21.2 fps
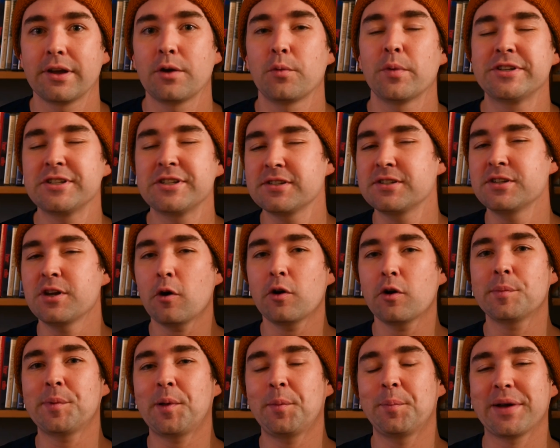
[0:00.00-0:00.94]
which is
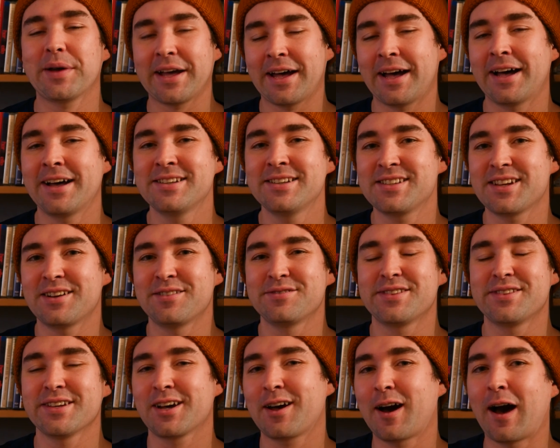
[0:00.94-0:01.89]
notable because of
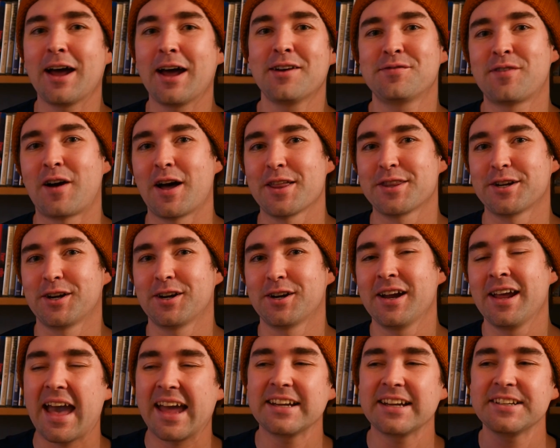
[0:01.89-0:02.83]
The Godfather.
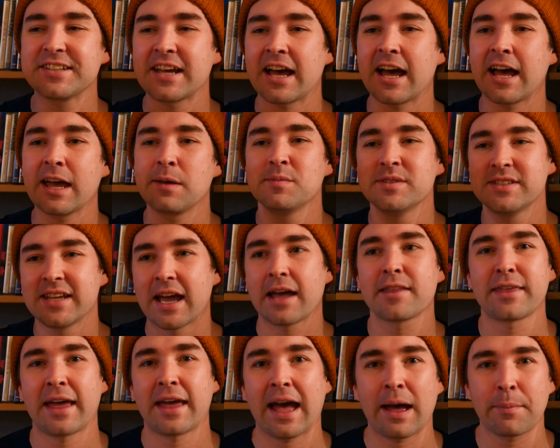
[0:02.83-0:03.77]
Anytime
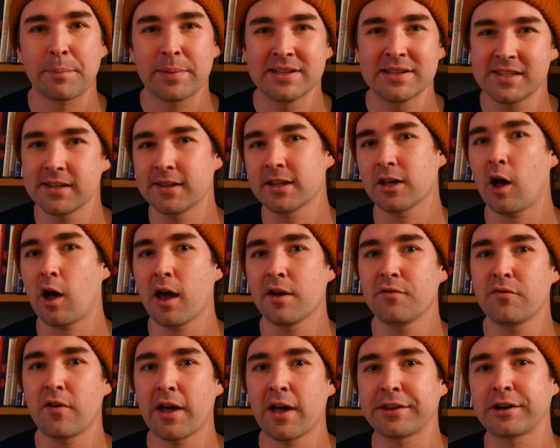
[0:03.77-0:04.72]
death happens in The
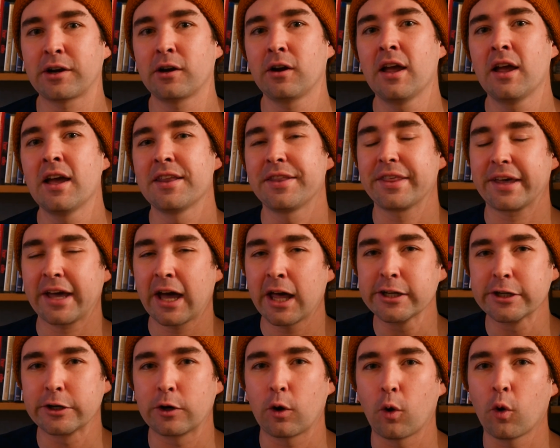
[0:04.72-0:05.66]
Godfather, the
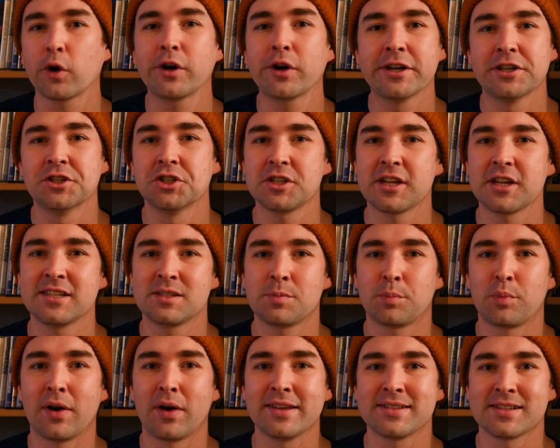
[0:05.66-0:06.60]
color orange is
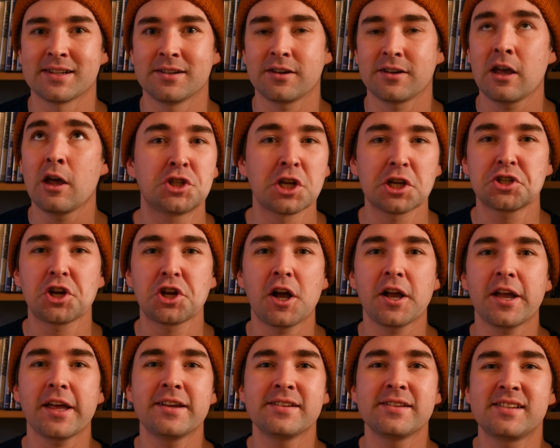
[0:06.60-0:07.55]
present.
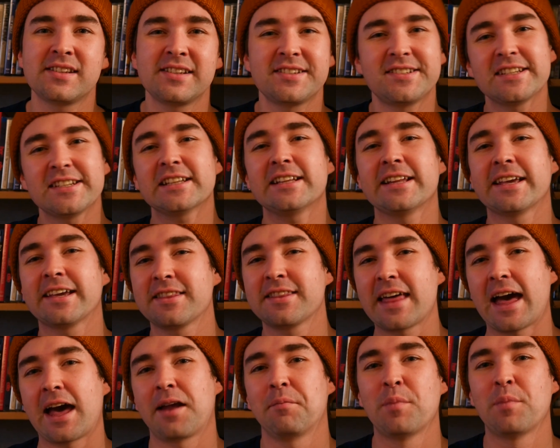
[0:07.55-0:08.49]
Zhezhongka is stealing
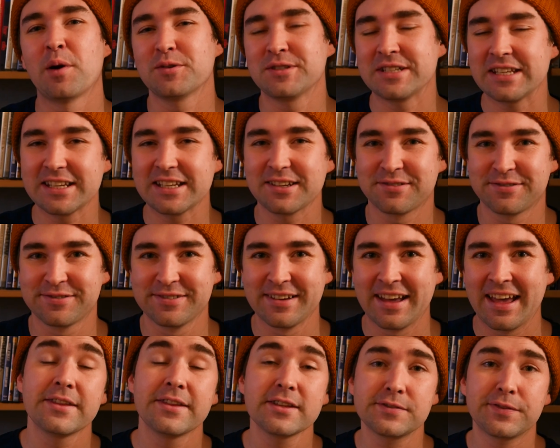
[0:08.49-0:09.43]
that motif.
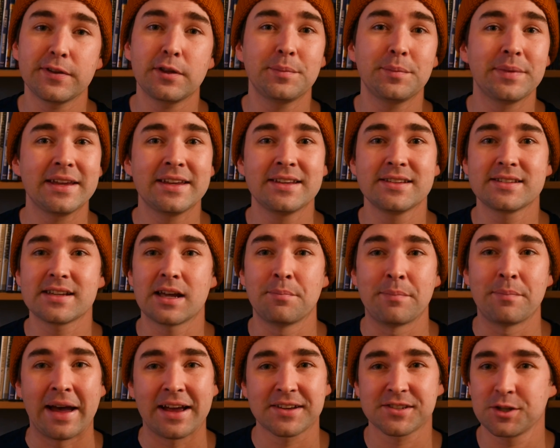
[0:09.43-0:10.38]
This film is a
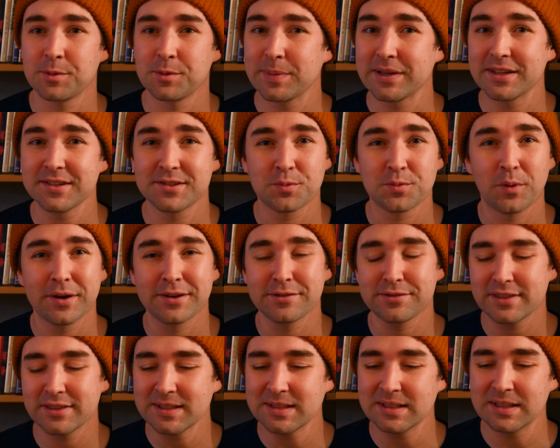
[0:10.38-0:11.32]
masterpiece, one
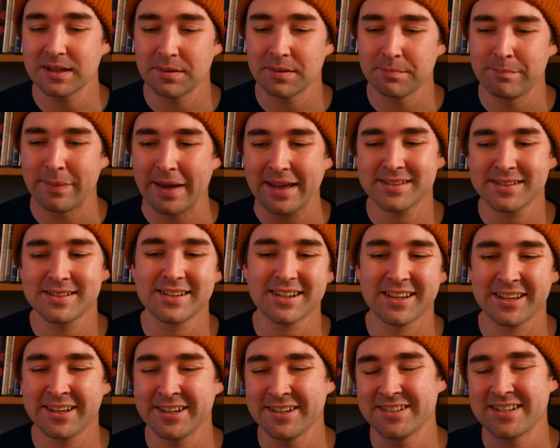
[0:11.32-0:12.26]
of the
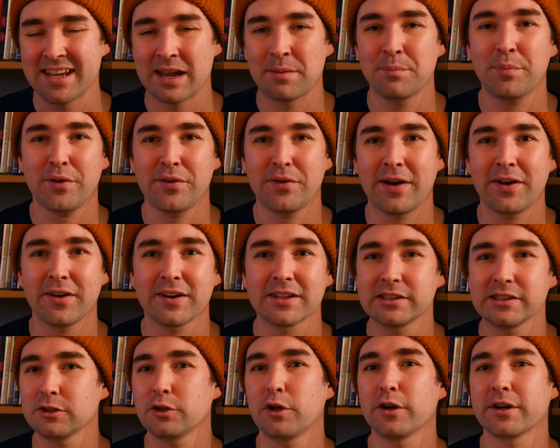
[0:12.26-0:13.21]
best contemporary
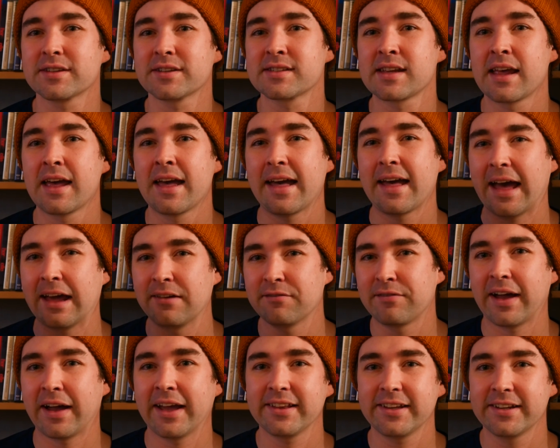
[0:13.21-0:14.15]
looks at
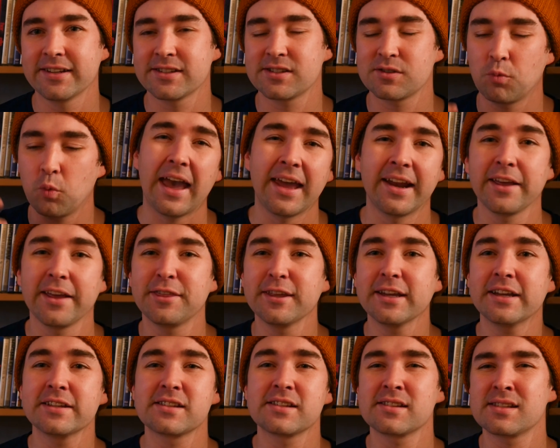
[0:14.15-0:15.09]
violence, and I
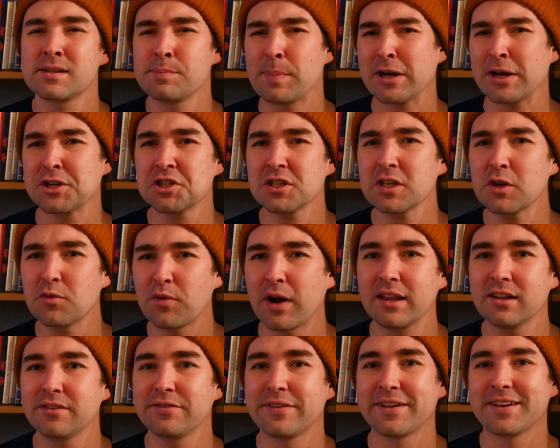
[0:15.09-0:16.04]
think it's especially
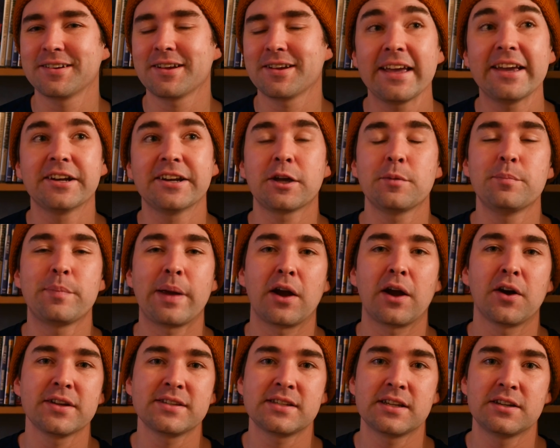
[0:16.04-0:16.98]
relevant in
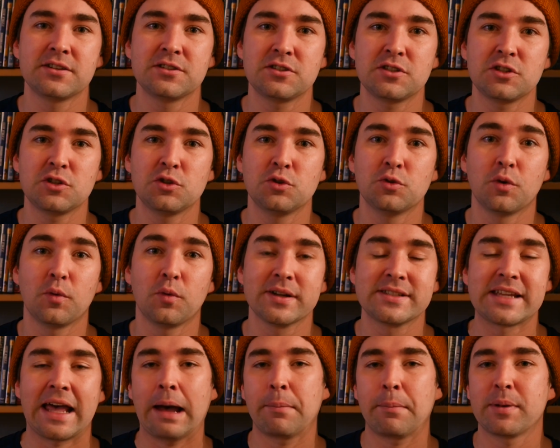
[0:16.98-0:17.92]
comparison to
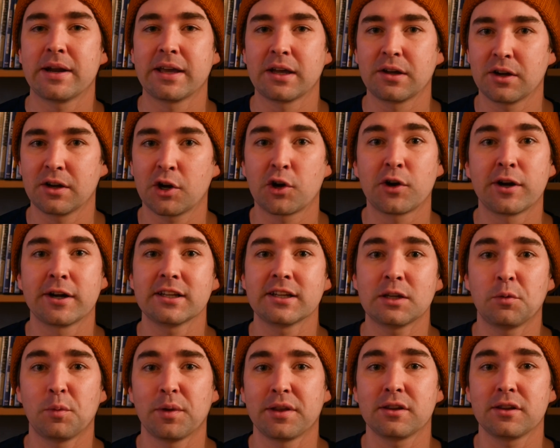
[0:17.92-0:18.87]
what's happening
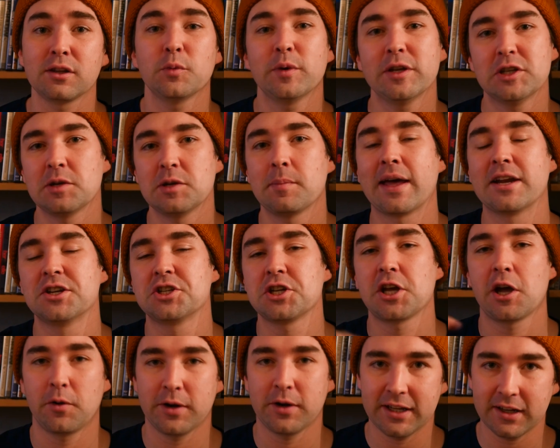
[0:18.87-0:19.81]
currently with Luigi
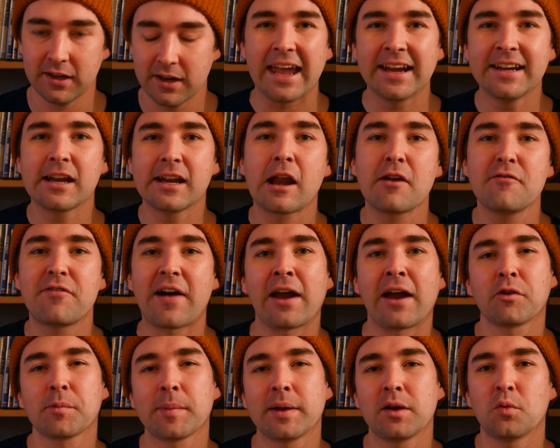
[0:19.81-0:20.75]
Mangione. In an
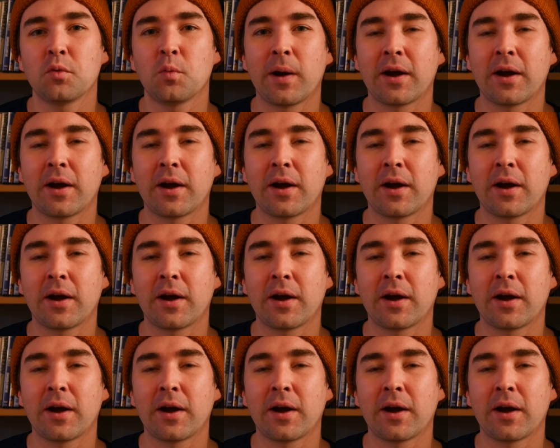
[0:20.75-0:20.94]
environment